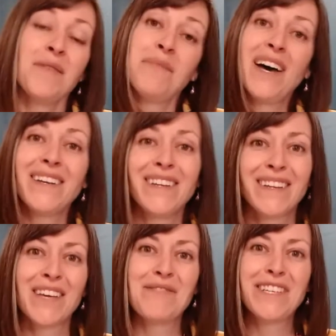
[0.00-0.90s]
But
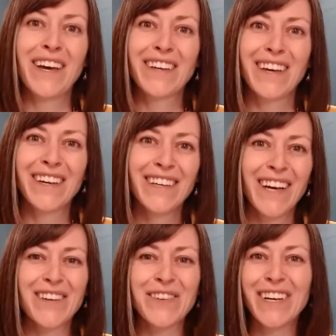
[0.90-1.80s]
let me tell you,
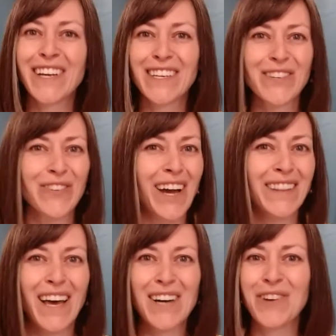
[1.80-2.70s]
I wouldn't get to
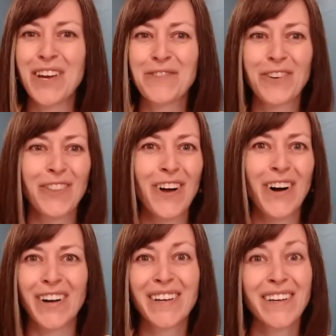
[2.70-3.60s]
ride that wave for
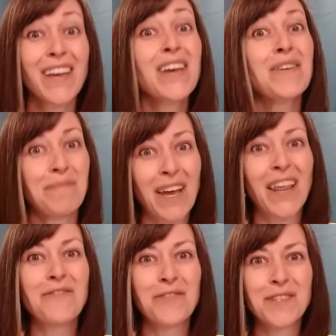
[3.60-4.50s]
long. My
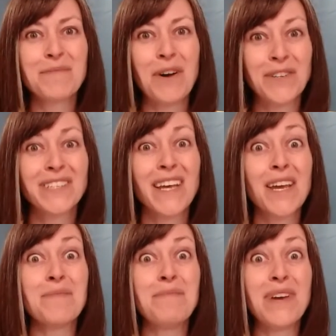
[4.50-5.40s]
life was about to
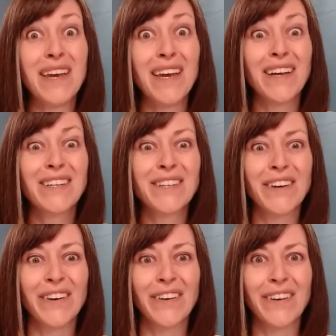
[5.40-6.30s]
take a big
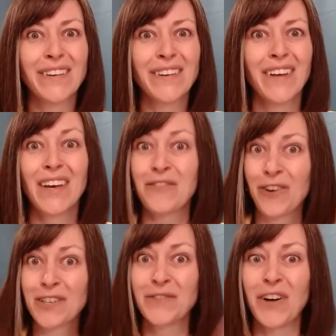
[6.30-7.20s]
turn.
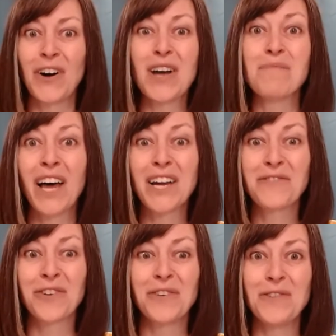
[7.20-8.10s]
First of all, I applied
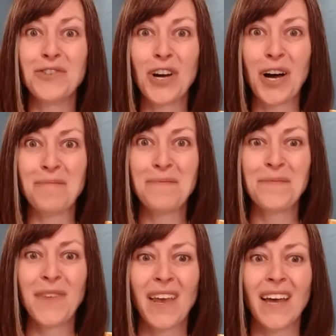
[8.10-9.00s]
for a new job.
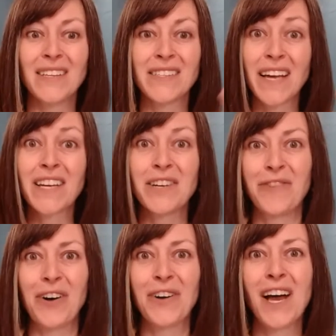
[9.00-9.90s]
And second of
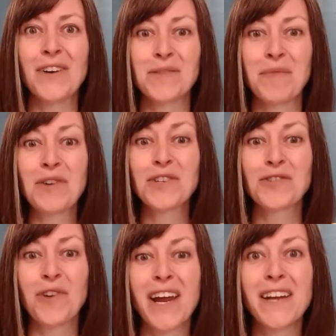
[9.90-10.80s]
all, I was about to
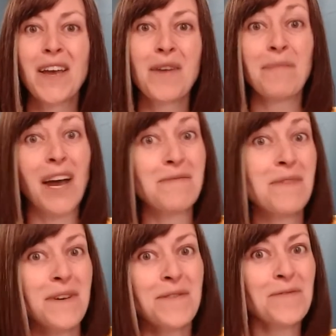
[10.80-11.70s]
trade my
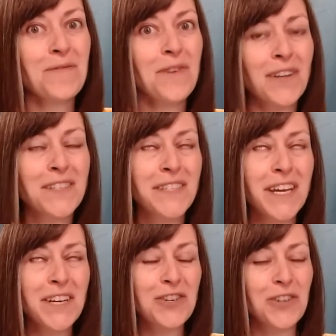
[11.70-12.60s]

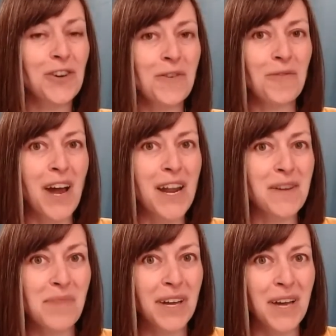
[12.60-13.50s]
signature
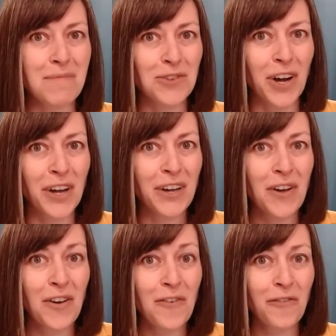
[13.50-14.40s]
red pickup truck
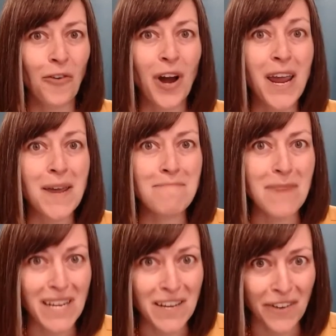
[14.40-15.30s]
for a
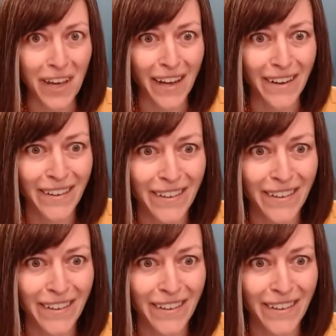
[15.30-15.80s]
minivan.